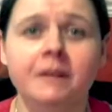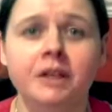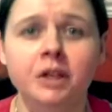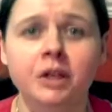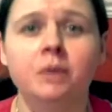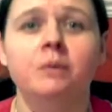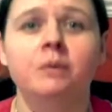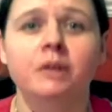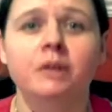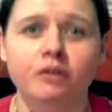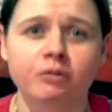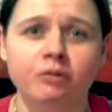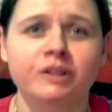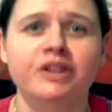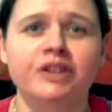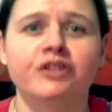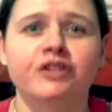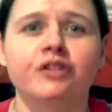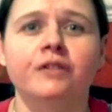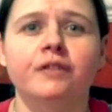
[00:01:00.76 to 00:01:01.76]
know which one
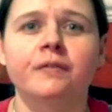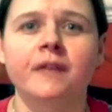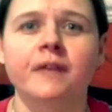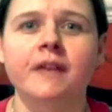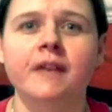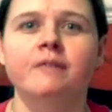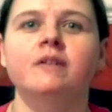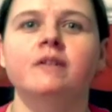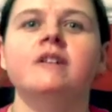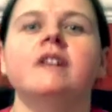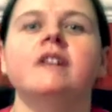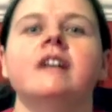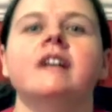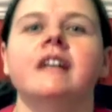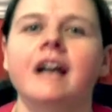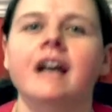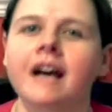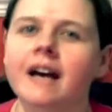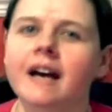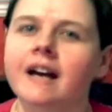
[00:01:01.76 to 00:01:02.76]
is your favourite and
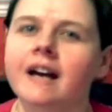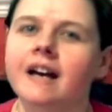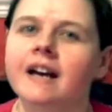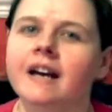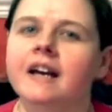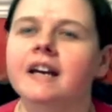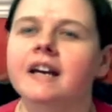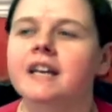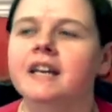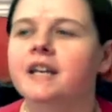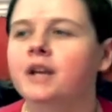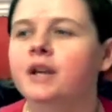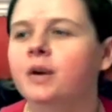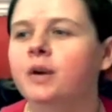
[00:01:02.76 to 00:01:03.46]
I